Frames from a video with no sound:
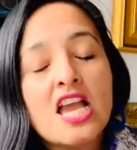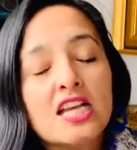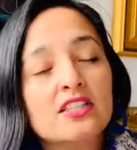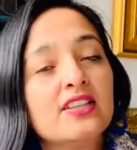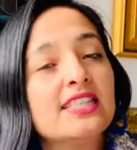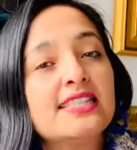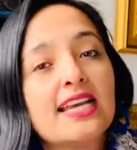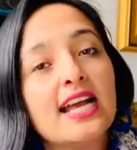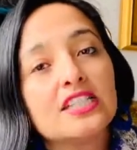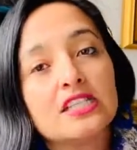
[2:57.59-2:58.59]
So instead
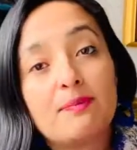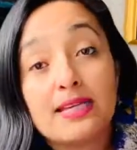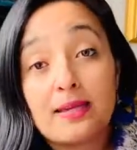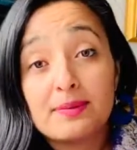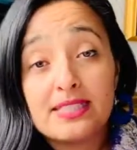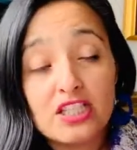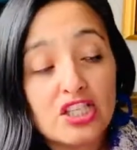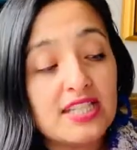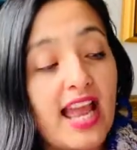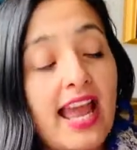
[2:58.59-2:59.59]
I just picked up
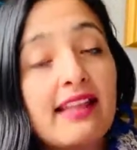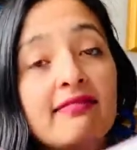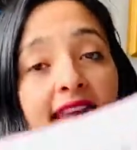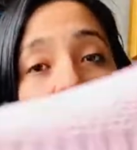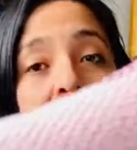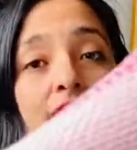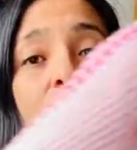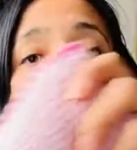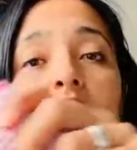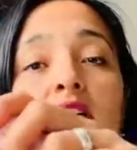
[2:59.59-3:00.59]
stitches and yeah,
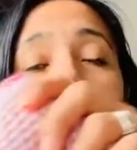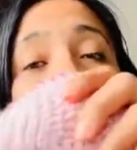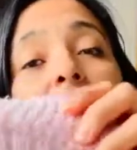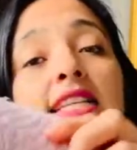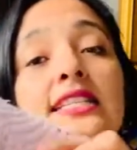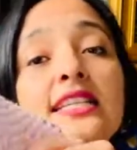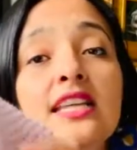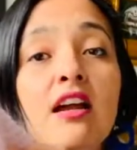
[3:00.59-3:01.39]
look, it's a knitted